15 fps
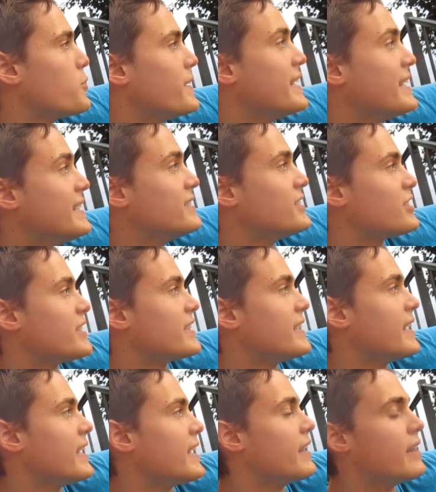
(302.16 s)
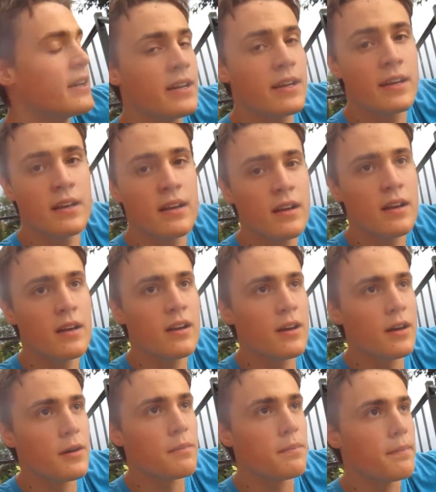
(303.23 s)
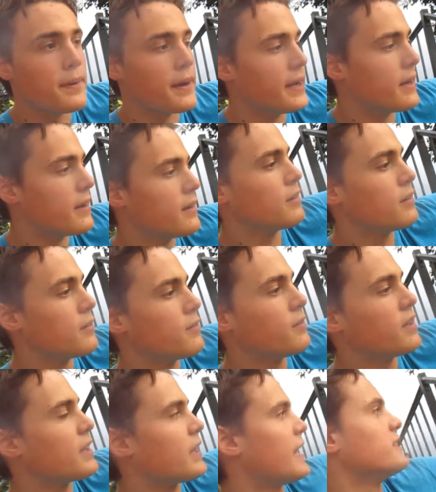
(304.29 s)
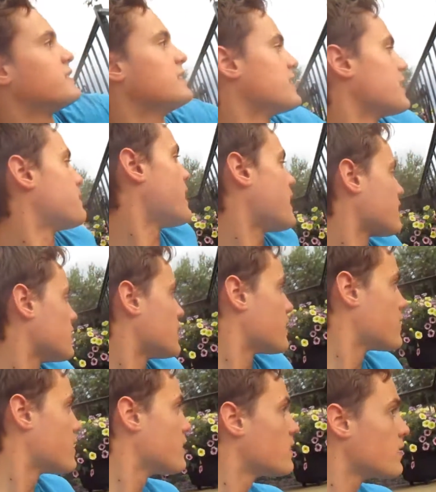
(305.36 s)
it'd be easier to get. But really, I just need to get back there.